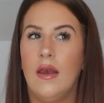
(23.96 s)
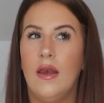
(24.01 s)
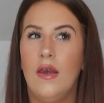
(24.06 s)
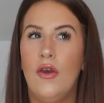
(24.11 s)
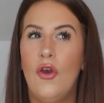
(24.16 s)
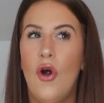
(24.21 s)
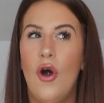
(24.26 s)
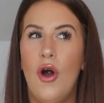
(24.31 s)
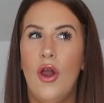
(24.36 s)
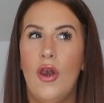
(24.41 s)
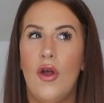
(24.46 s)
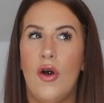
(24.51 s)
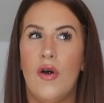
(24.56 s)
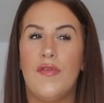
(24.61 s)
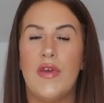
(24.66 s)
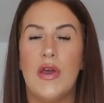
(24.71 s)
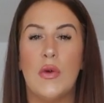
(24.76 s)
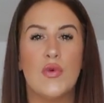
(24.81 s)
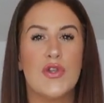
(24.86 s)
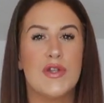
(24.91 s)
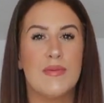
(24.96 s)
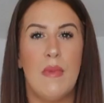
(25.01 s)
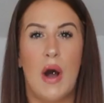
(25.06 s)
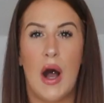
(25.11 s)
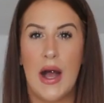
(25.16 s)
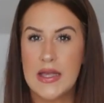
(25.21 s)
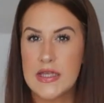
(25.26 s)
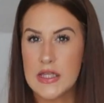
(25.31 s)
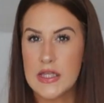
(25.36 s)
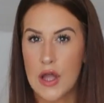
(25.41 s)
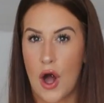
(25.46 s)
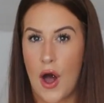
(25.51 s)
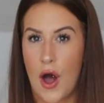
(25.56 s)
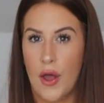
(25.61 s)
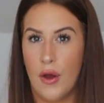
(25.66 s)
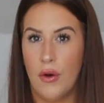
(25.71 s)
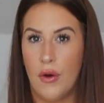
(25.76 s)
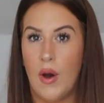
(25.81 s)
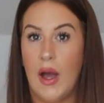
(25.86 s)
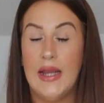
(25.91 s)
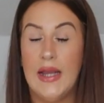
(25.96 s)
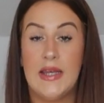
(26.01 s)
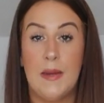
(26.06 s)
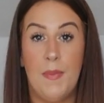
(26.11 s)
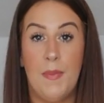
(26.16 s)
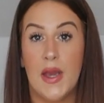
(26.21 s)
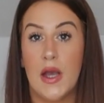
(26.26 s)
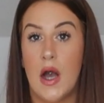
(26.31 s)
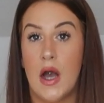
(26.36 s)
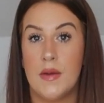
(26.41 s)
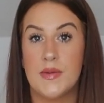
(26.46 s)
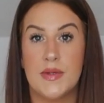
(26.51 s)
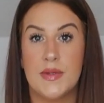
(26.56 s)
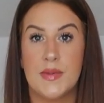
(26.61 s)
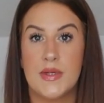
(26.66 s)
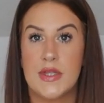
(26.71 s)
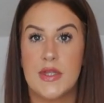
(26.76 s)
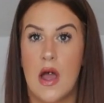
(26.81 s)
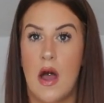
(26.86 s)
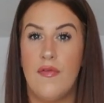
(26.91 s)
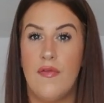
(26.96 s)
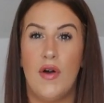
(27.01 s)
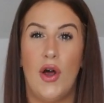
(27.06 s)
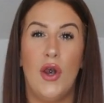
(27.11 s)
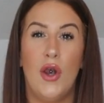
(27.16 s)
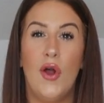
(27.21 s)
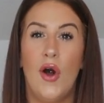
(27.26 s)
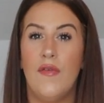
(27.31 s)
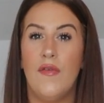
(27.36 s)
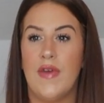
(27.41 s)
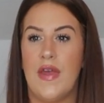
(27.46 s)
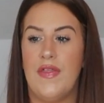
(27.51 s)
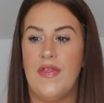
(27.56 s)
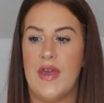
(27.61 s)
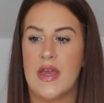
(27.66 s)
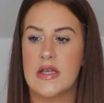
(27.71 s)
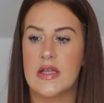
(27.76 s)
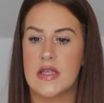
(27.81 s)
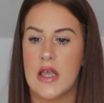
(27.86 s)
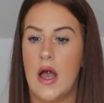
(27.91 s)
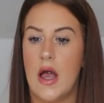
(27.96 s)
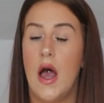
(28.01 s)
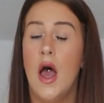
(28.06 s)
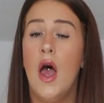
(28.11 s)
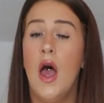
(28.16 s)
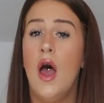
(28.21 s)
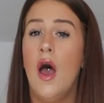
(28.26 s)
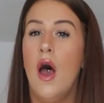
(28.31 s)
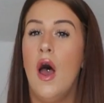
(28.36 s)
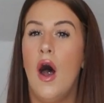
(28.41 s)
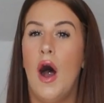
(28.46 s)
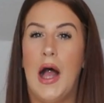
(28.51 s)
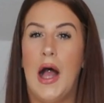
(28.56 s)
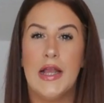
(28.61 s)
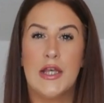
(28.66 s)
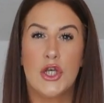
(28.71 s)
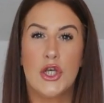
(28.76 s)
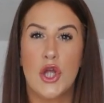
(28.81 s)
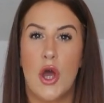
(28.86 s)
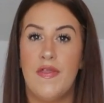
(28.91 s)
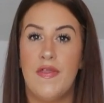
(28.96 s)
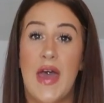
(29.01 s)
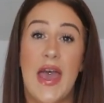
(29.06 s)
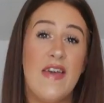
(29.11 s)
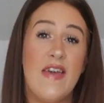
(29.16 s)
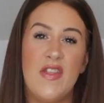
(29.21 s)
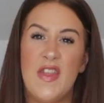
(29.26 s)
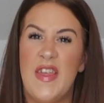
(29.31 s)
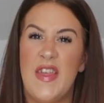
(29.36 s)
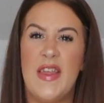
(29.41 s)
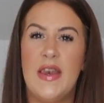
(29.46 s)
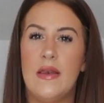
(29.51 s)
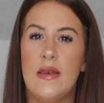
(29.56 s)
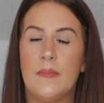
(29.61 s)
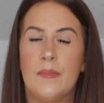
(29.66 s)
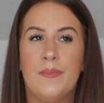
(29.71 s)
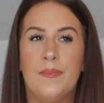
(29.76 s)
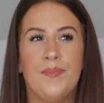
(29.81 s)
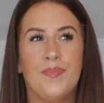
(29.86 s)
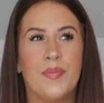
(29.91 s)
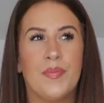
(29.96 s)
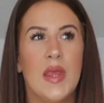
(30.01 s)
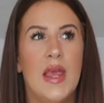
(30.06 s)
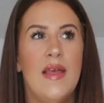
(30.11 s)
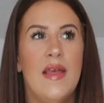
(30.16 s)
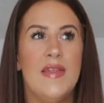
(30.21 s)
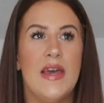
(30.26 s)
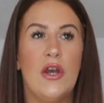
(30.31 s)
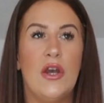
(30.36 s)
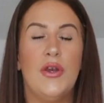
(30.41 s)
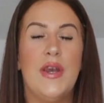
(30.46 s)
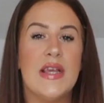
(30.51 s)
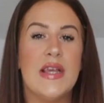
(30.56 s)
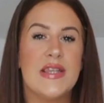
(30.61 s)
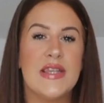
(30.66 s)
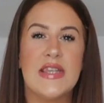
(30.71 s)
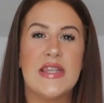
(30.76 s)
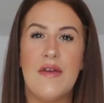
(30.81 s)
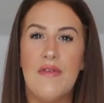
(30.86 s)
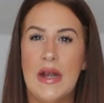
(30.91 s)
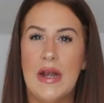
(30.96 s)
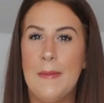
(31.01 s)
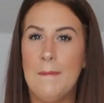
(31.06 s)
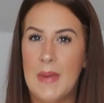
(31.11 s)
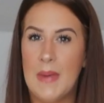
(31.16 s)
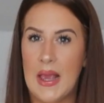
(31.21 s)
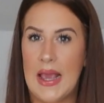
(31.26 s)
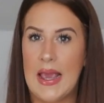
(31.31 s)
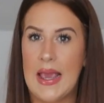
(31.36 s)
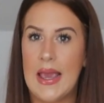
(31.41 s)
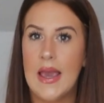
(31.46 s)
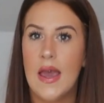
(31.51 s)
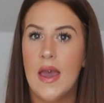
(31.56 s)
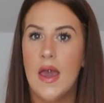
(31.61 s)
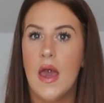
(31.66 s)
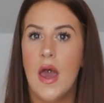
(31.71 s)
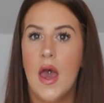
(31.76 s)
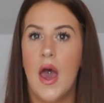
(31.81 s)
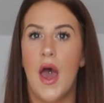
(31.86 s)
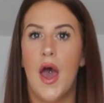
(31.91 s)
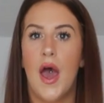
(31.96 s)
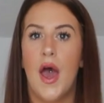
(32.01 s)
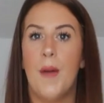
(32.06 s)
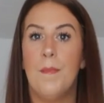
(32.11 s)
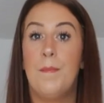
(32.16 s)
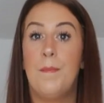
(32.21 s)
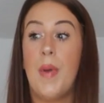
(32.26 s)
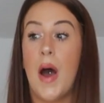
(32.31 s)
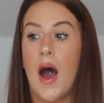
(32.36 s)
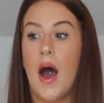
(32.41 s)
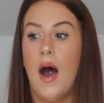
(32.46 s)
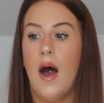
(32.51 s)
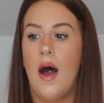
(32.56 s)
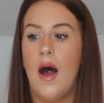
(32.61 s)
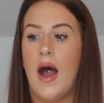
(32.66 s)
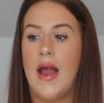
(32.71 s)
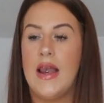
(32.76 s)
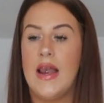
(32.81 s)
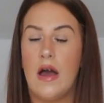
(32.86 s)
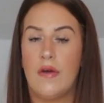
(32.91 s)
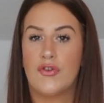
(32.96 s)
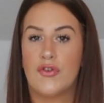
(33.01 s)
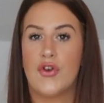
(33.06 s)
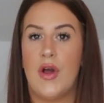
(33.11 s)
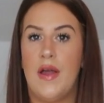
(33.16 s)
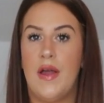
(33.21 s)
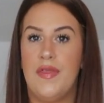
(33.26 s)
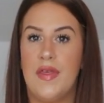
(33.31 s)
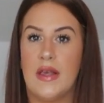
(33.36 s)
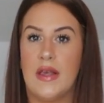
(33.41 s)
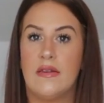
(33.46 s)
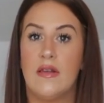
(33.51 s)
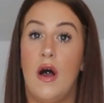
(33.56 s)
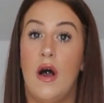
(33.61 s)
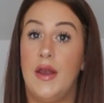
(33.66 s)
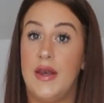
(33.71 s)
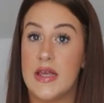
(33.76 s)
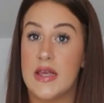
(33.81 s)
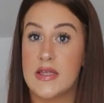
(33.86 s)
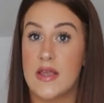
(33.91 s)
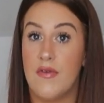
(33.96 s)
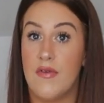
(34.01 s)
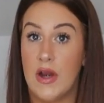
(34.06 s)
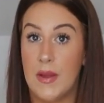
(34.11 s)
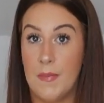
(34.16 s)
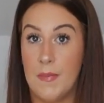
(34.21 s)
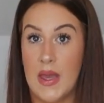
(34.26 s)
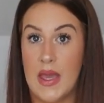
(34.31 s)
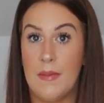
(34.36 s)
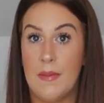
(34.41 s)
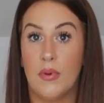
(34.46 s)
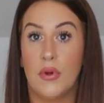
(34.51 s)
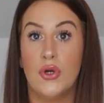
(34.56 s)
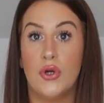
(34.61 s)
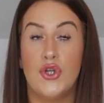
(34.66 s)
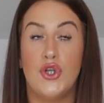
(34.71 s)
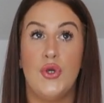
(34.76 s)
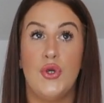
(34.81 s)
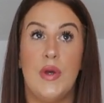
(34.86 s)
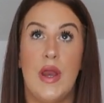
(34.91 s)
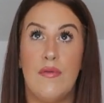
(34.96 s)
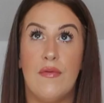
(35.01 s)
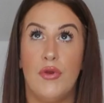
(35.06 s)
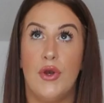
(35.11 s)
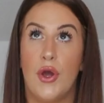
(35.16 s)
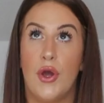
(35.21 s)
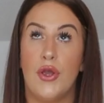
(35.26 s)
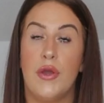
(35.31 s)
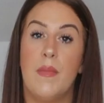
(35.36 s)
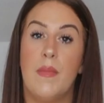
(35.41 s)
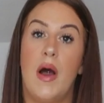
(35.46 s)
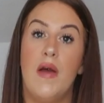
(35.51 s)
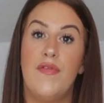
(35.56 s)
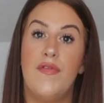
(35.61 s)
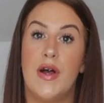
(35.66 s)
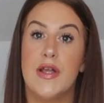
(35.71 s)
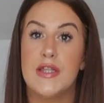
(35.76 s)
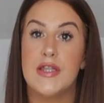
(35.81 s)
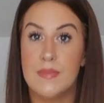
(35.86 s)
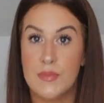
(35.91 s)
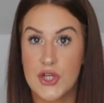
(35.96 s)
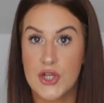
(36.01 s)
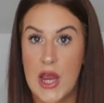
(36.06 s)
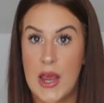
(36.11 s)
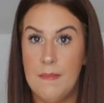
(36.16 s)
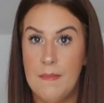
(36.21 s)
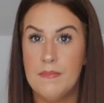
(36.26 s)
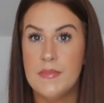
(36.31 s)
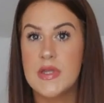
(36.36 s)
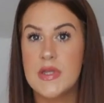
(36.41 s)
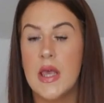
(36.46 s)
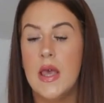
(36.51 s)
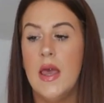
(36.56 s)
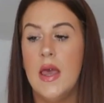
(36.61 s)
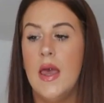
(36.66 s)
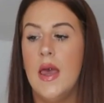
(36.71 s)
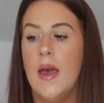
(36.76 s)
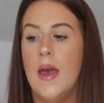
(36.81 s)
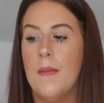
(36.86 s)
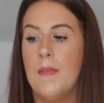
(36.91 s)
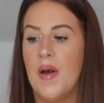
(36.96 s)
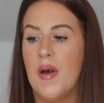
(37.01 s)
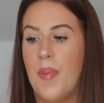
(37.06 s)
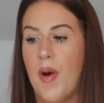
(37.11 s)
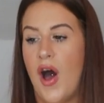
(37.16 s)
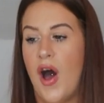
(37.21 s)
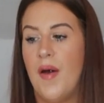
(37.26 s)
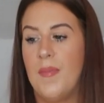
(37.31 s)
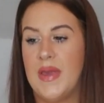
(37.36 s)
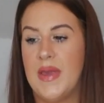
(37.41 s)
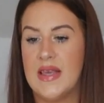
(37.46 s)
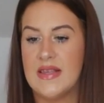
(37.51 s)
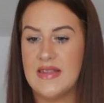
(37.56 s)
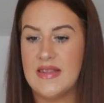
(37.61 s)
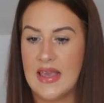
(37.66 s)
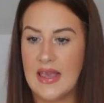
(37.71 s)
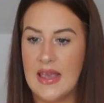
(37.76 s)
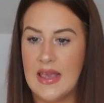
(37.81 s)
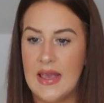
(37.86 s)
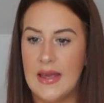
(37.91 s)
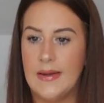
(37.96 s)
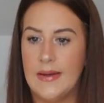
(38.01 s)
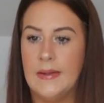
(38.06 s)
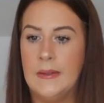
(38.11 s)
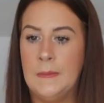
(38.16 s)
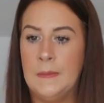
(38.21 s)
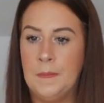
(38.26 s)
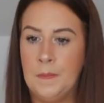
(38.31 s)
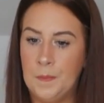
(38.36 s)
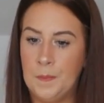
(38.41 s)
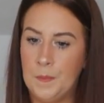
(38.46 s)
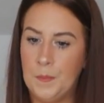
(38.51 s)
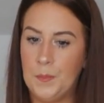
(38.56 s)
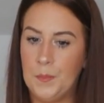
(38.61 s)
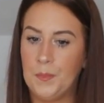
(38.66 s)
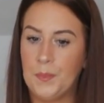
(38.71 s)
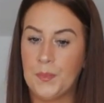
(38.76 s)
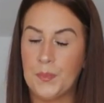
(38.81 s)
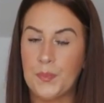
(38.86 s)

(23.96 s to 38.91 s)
not a lot of it was my style. I did pick up some stuff, a lot of it things that they're not necessarily me, but I love trying things that aren't necessarily me, because you never know, you might find some gems. But part of me is thinking, I'm